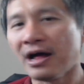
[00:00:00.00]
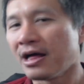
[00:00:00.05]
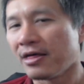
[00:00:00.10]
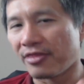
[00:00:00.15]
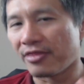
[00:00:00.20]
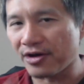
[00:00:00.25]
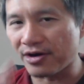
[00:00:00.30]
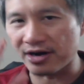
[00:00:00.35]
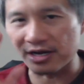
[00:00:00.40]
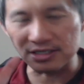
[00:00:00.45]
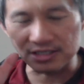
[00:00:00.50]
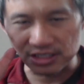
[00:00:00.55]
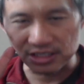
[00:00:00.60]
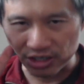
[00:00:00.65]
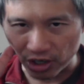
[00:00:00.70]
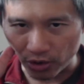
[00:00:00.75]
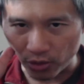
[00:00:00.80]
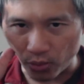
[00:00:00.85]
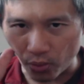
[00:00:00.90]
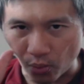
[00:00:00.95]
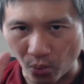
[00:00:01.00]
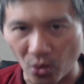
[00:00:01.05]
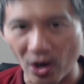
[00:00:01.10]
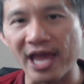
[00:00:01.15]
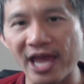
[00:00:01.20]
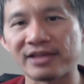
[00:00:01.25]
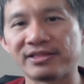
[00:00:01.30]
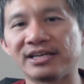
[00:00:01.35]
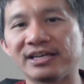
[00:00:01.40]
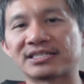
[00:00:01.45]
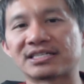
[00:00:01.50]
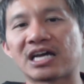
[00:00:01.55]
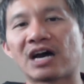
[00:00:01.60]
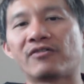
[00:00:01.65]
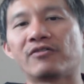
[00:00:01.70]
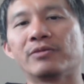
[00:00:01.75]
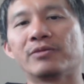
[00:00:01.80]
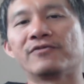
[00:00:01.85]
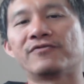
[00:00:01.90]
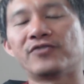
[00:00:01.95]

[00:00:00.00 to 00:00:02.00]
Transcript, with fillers: there is no way these government